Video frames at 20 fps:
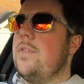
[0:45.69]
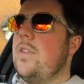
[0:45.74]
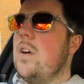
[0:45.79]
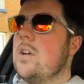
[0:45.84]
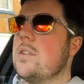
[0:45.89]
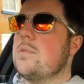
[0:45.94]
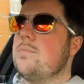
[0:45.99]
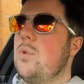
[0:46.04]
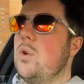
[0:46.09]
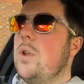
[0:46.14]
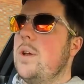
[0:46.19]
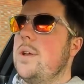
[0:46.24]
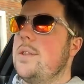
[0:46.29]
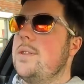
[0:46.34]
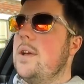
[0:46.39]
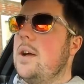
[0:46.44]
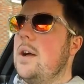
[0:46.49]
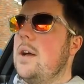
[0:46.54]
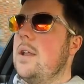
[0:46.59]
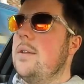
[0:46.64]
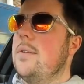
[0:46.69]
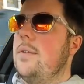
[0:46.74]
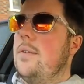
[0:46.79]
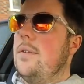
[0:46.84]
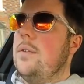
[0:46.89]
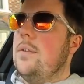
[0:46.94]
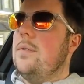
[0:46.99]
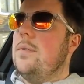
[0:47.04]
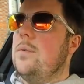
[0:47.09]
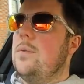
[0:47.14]
first mod I'd
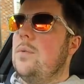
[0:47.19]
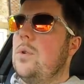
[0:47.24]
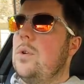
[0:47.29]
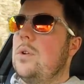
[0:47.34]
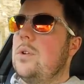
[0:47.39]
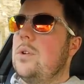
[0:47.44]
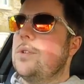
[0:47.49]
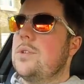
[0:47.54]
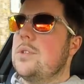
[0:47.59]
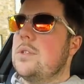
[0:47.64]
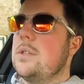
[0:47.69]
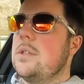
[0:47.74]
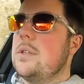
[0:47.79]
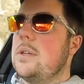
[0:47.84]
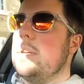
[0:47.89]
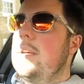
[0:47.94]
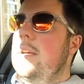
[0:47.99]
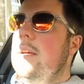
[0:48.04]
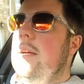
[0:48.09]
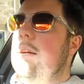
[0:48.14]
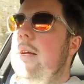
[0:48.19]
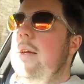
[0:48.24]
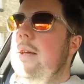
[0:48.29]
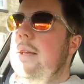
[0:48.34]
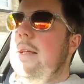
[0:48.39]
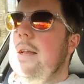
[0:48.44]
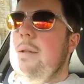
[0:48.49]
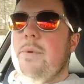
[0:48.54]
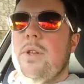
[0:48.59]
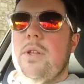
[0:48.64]
done was
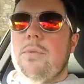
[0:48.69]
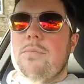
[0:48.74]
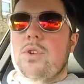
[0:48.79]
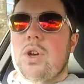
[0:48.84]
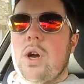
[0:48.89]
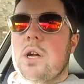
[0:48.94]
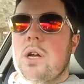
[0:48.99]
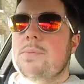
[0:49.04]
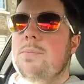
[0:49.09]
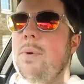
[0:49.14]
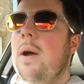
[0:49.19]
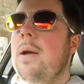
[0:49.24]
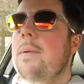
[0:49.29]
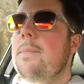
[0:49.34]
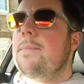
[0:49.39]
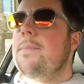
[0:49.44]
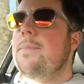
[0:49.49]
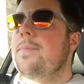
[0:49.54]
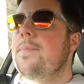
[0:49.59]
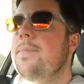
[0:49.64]
an aluminium charge pipe.